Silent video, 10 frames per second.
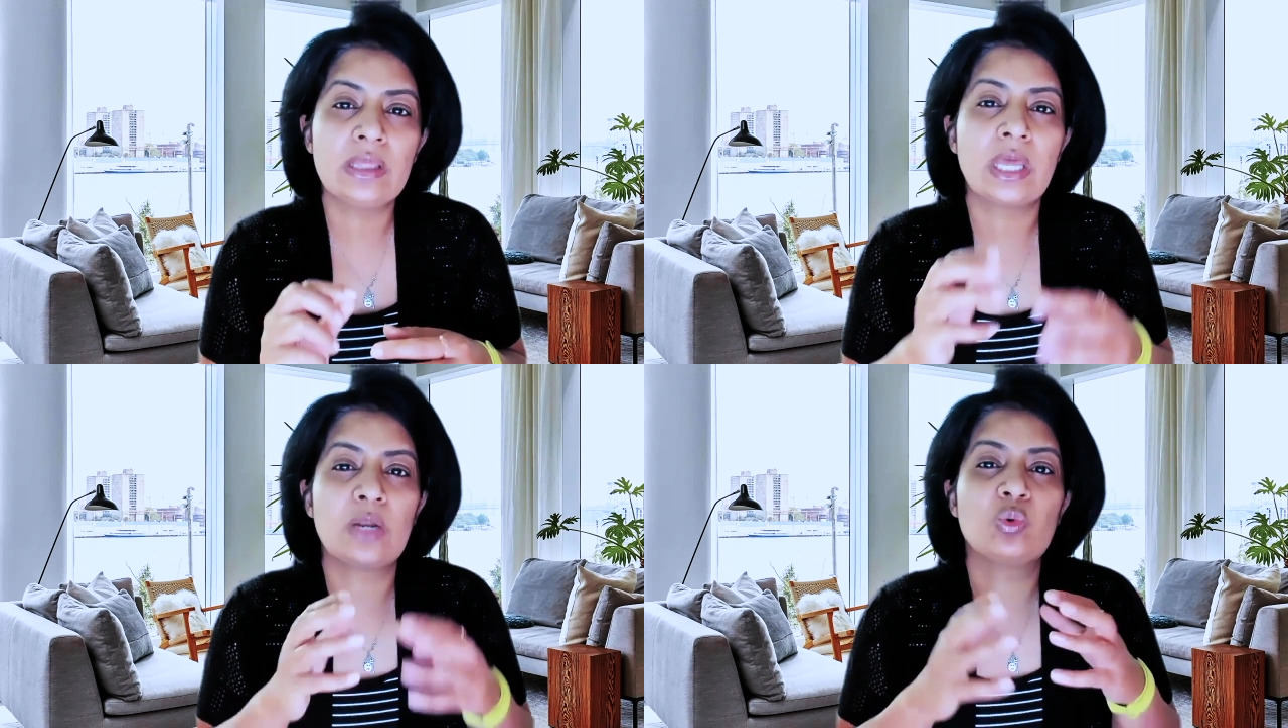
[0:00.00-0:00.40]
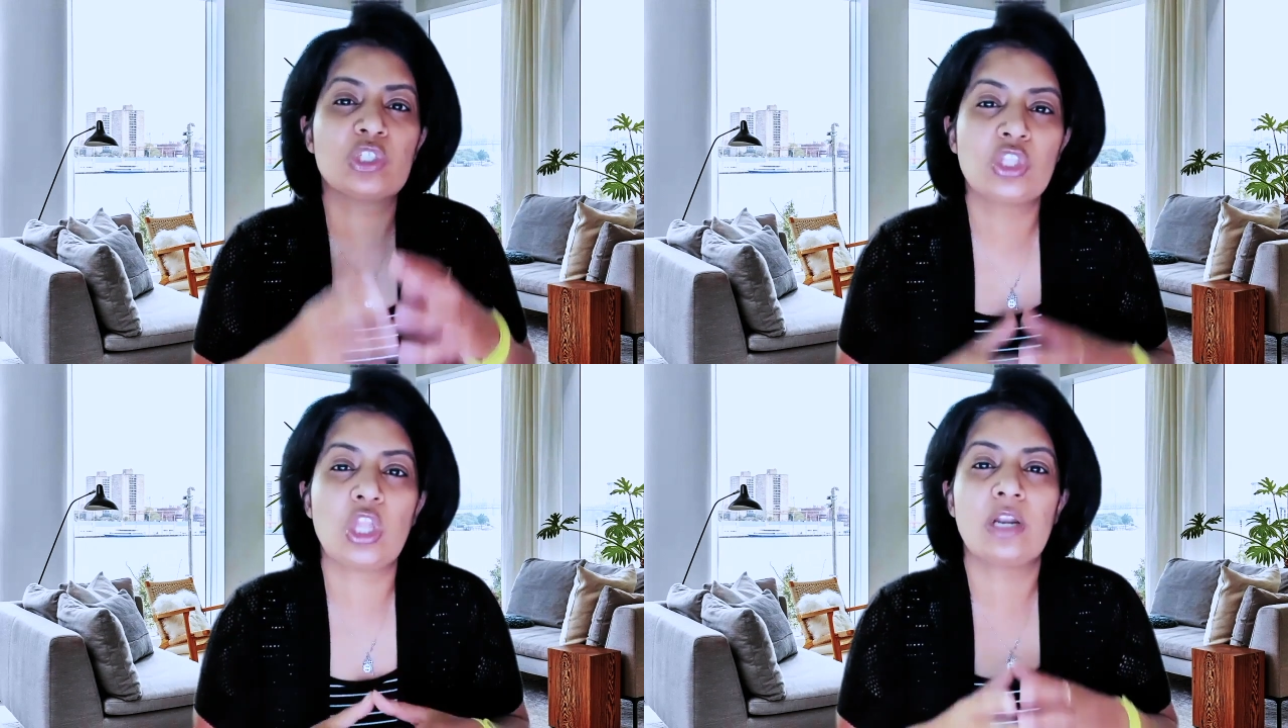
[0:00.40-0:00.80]
that
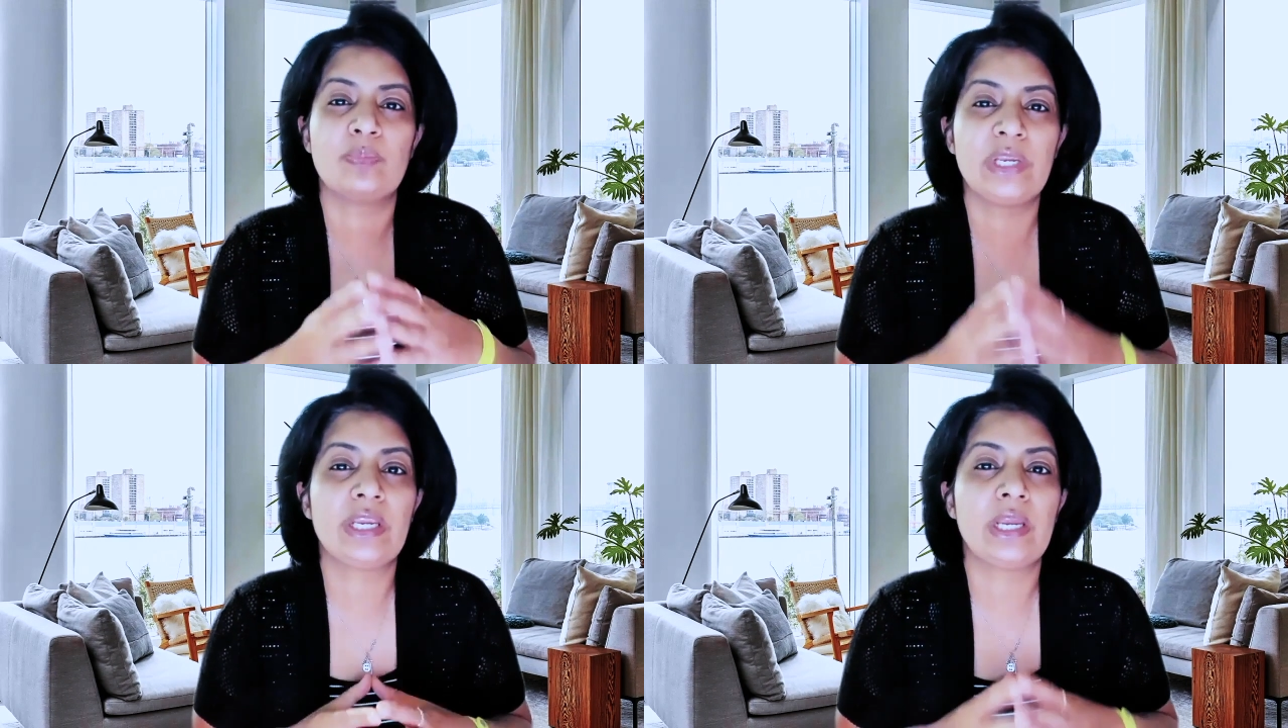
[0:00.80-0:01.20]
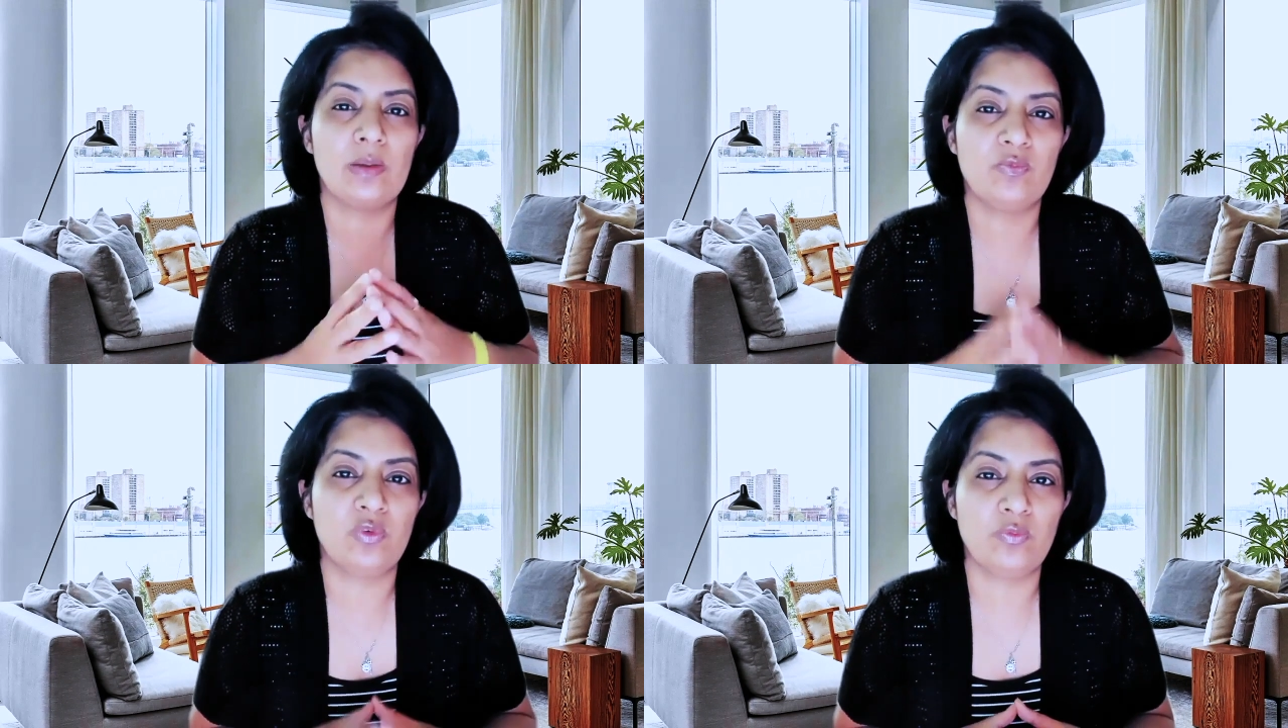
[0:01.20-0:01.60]
was not being
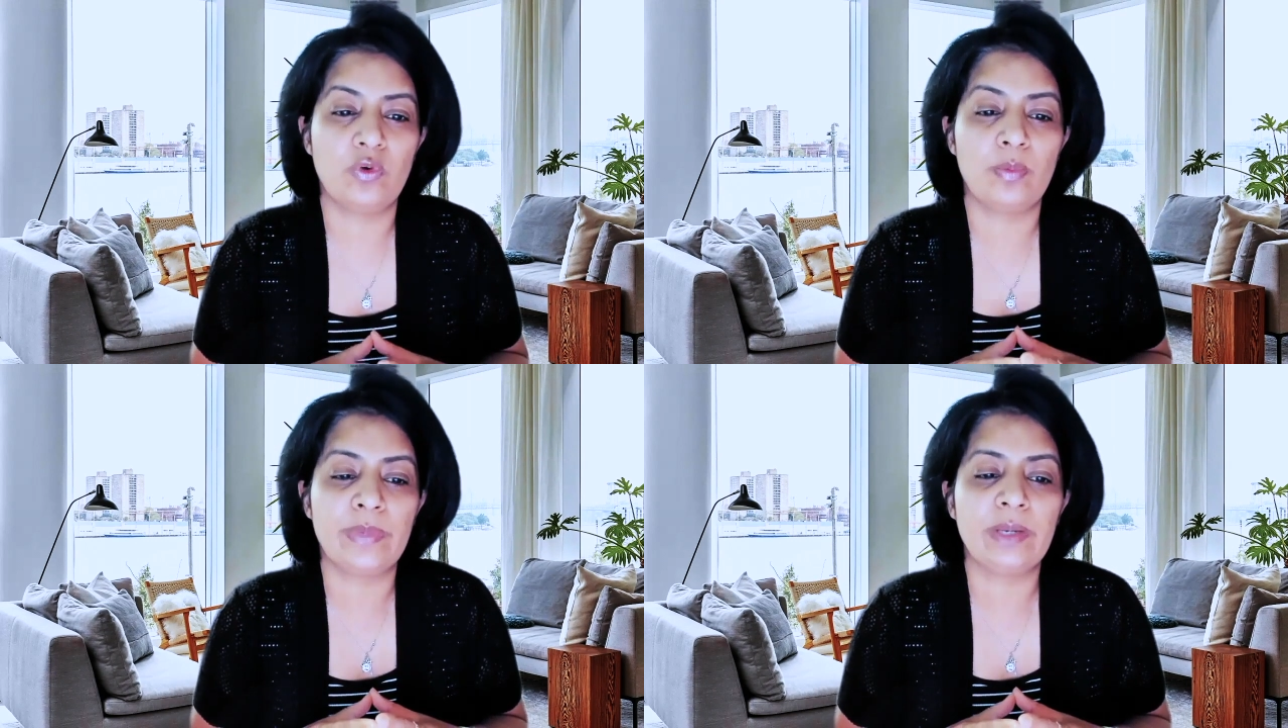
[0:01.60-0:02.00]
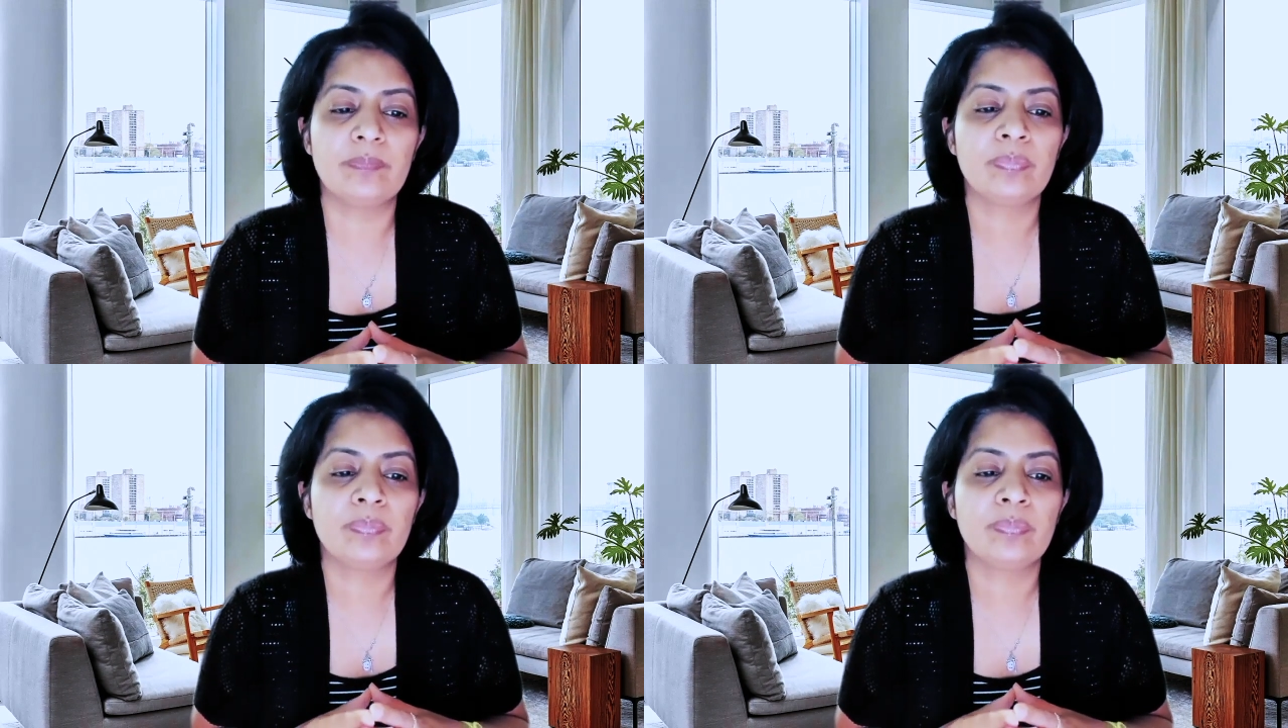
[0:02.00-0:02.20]
helpful for me.